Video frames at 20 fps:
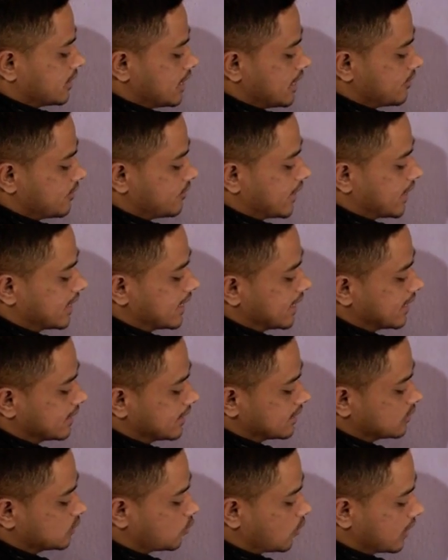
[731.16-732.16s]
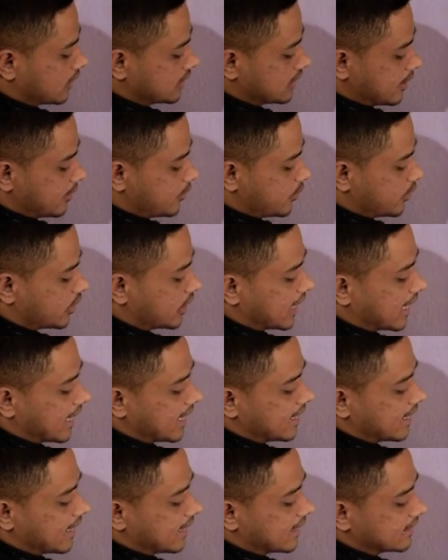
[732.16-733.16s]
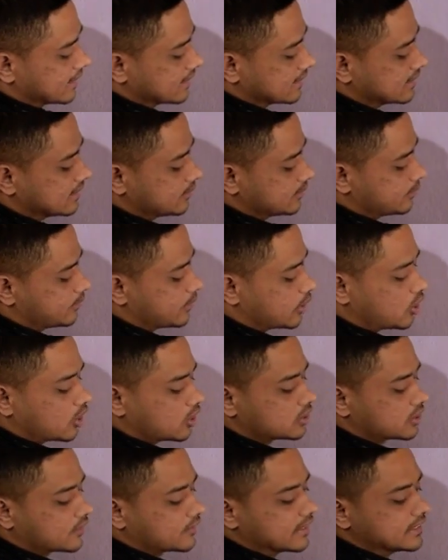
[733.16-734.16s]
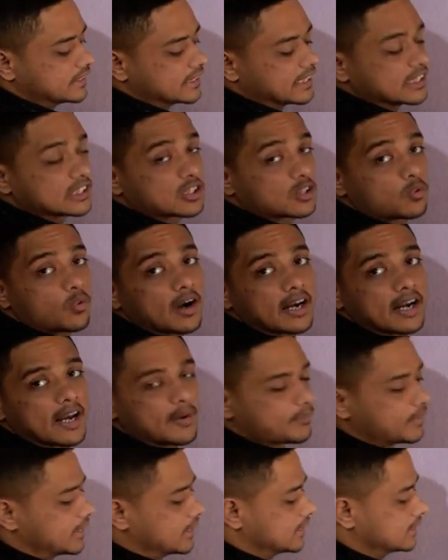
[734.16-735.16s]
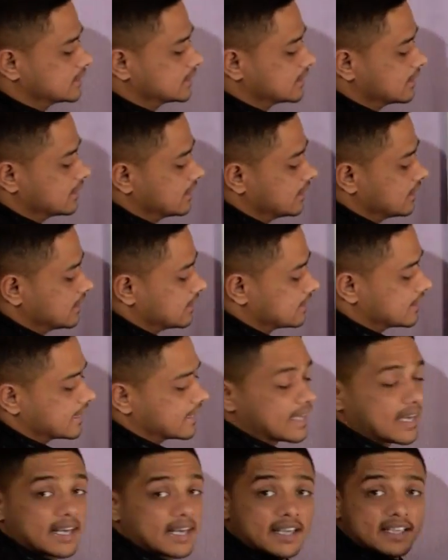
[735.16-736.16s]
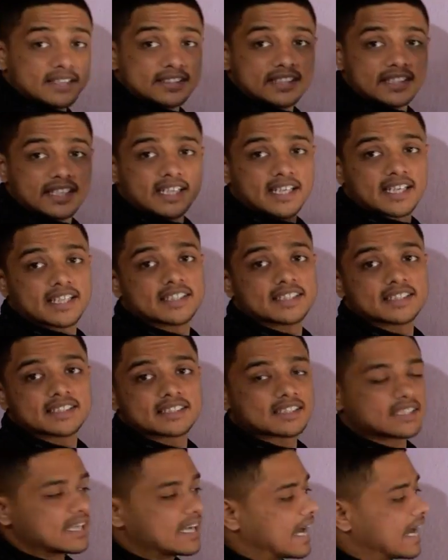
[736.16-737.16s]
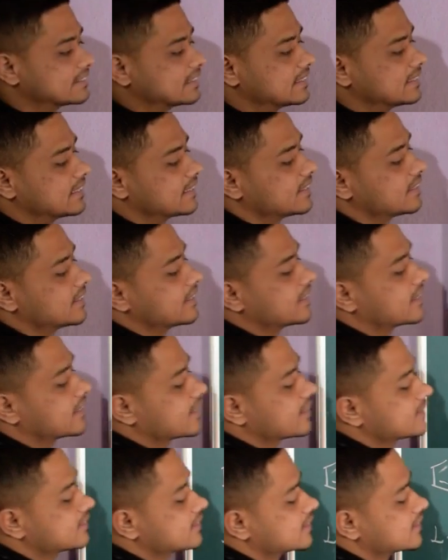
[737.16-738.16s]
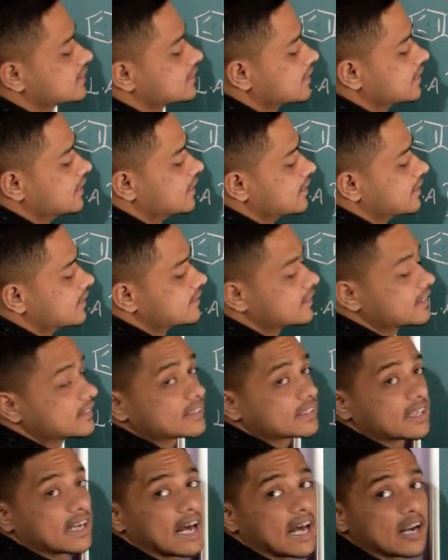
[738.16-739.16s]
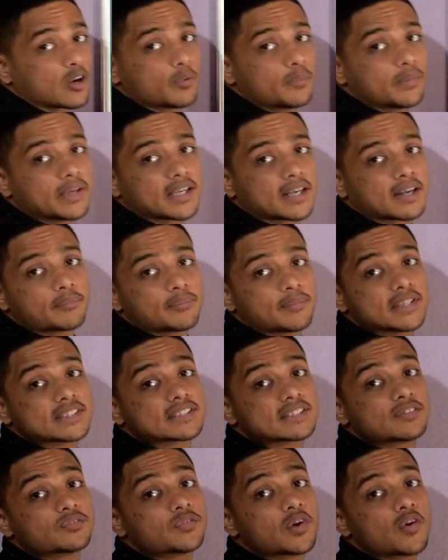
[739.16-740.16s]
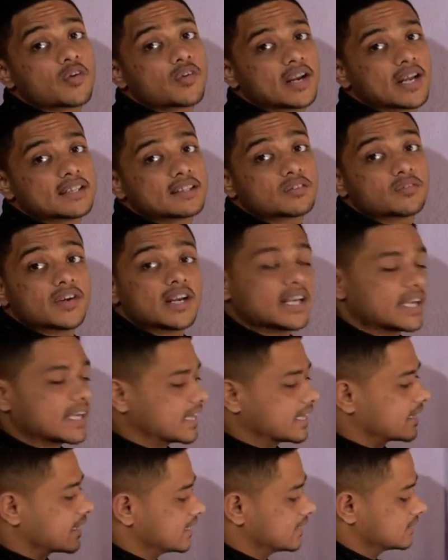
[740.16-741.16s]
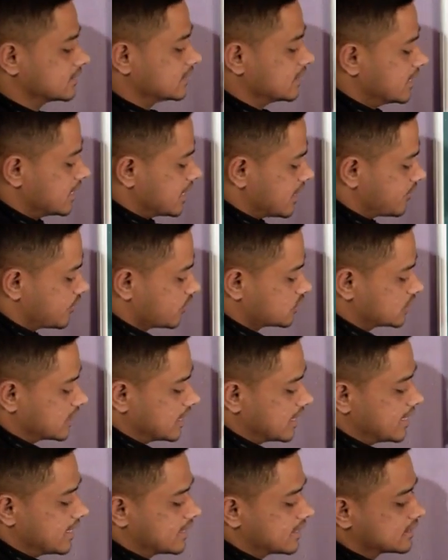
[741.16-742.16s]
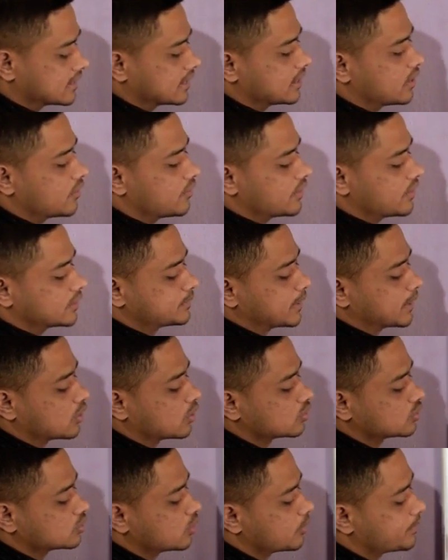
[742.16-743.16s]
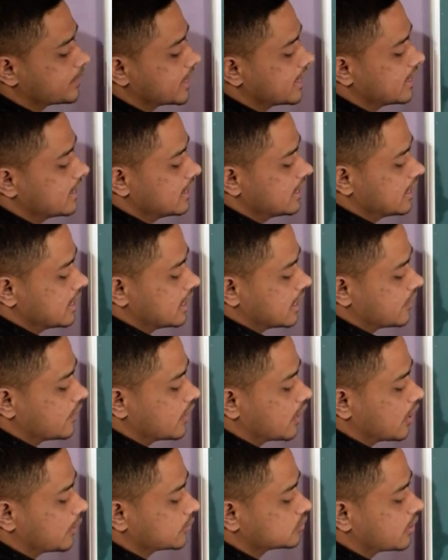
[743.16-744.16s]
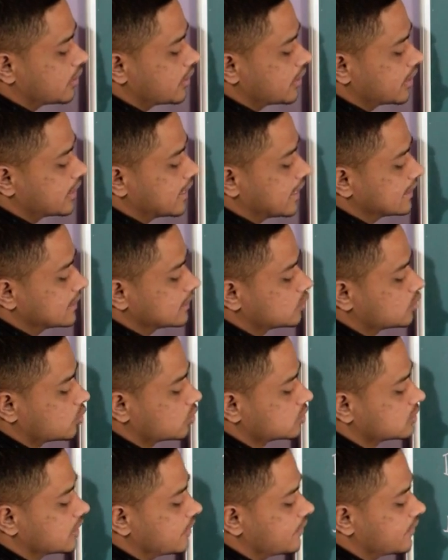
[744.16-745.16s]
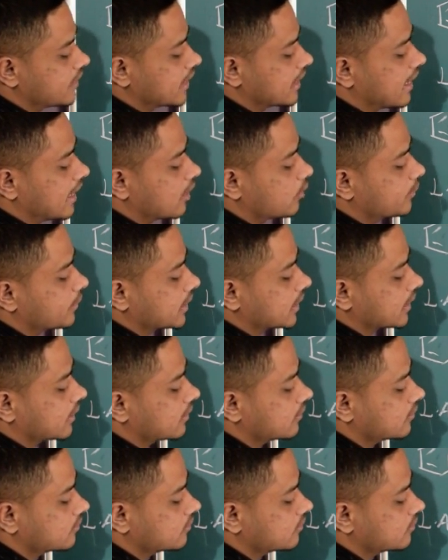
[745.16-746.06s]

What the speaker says: If I take this 1,3-butadiene like this, because of conjugation what happens, the energy decreases. As energy decreases, this nanometer means wavelength will increase. If you see its UV spectroscopy, you will observe it as 270 nanometer.